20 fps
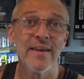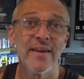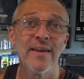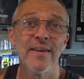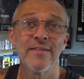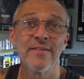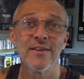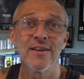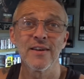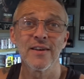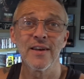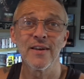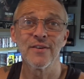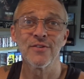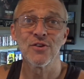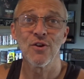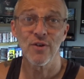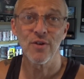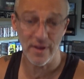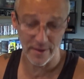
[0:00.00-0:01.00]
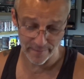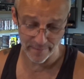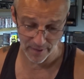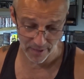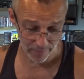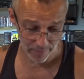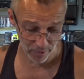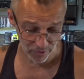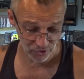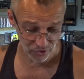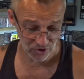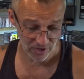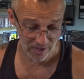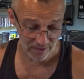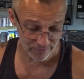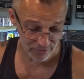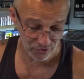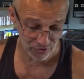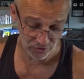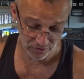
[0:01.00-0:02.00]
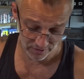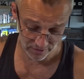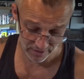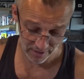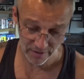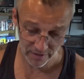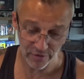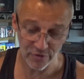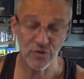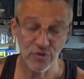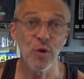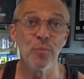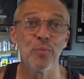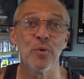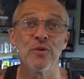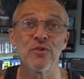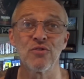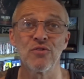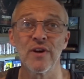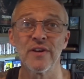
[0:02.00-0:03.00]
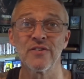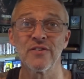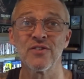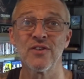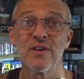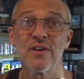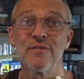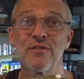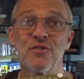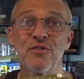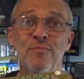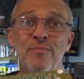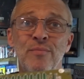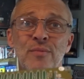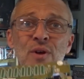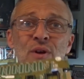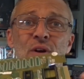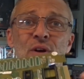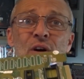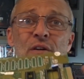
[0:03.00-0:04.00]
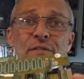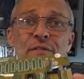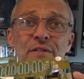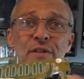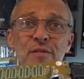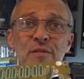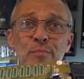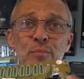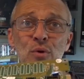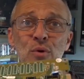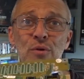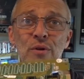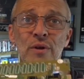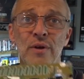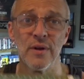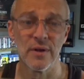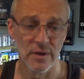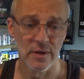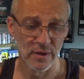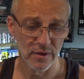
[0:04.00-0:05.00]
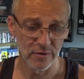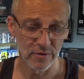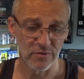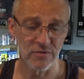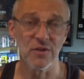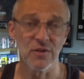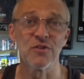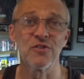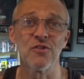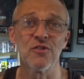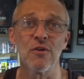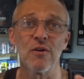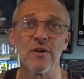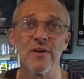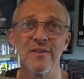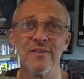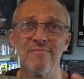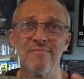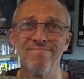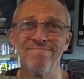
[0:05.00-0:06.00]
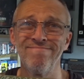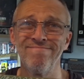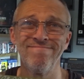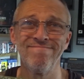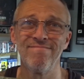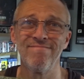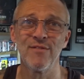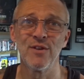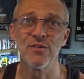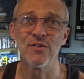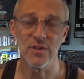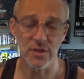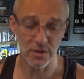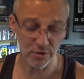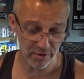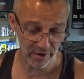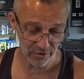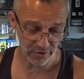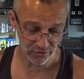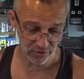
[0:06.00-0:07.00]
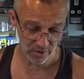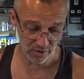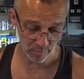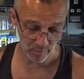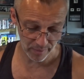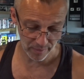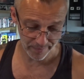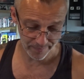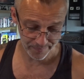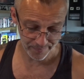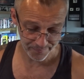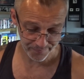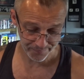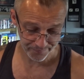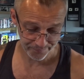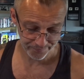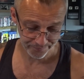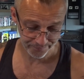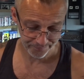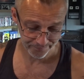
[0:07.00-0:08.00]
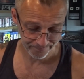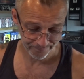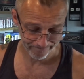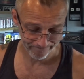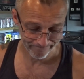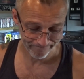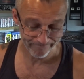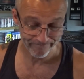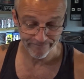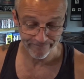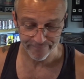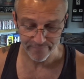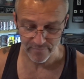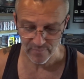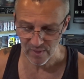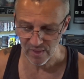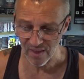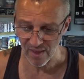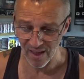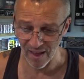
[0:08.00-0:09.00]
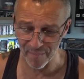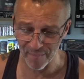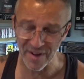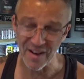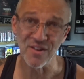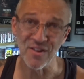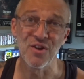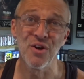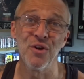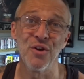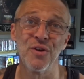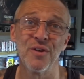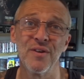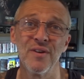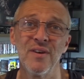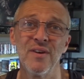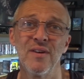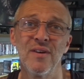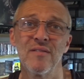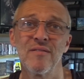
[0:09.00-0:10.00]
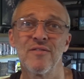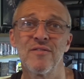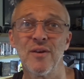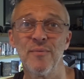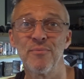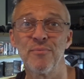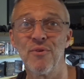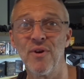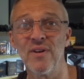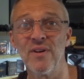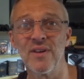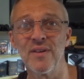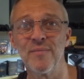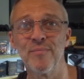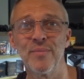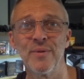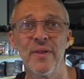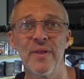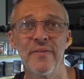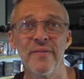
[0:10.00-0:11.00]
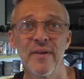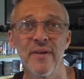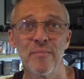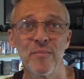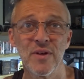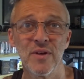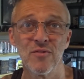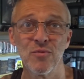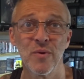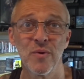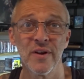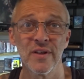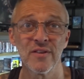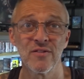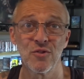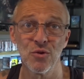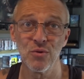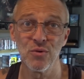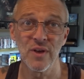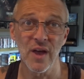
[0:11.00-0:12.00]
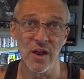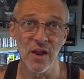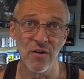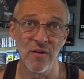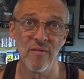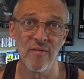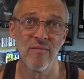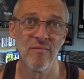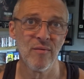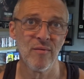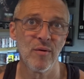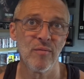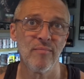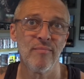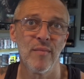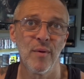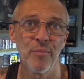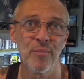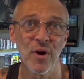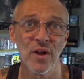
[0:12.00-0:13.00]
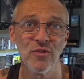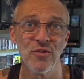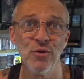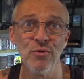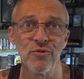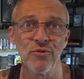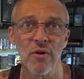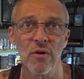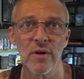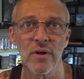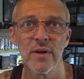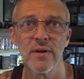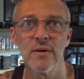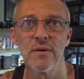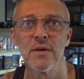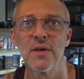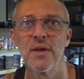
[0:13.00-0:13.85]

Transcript: until I get a socket. And I'm not salvaging. There's no point trying to salvage them off of this board because this socket isn't in great shape. I mean, I could temporarily, but then that means when I do get a brand new socket,